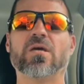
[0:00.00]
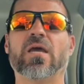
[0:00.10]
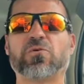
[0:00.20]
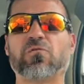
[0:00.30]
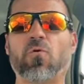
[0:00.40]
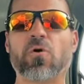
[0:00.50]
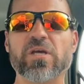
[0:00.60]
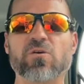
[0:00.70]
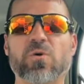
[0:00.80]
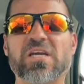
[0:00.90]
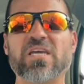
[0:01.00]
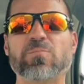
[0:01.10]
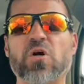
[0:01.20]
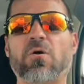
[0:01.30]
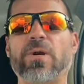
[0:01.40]
If you're 40, you want to keep
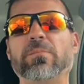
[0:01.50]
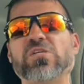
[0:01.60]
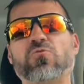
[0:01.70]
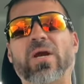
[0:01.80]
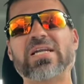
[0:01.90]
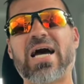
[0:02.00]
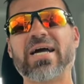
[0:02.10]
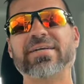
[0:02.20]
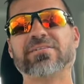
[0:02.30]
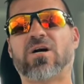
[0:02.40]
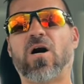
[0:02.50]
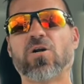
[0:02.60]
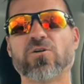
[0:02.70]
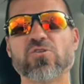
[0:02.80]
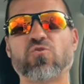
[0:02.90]
your heart rate between 90 to
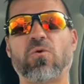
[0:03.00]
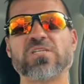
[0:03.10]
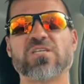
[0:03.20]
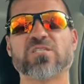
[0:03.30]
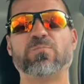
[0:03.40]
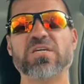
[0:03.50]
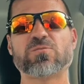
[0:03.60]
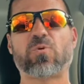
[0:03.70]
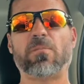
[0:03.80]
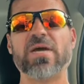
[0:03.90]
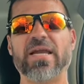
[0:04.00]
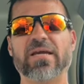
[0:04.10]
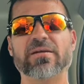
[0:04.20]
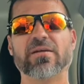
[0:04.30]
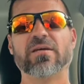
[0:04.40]
126 beats per
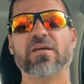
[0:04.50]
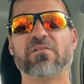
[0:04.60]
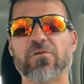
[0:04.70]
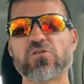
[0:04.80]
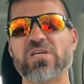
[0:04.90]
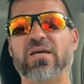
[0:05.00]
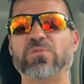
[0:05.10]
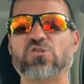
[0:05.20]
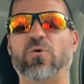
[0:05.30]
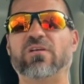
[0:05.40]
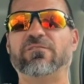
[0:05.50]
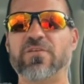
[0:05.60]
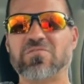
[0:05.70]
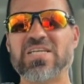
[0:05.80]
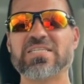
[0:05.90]
minute if you're staying between
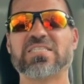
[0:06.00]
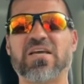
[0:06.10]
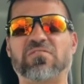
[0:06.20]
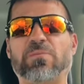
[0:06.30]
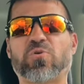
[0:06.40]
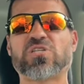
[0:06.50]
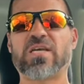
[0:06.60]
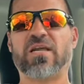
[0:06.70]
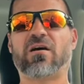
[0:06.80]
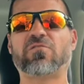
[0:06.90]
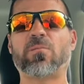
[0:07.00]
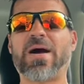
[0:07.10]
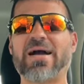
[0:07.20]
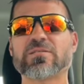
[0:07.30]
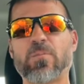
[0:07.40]
50 to 70% of your
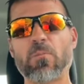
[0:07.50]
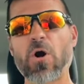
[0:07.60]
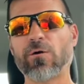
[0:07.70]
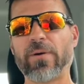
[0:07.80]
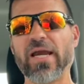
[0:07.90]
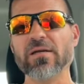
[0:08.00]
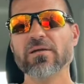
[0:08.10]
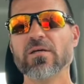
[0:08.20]
maximum heart rate.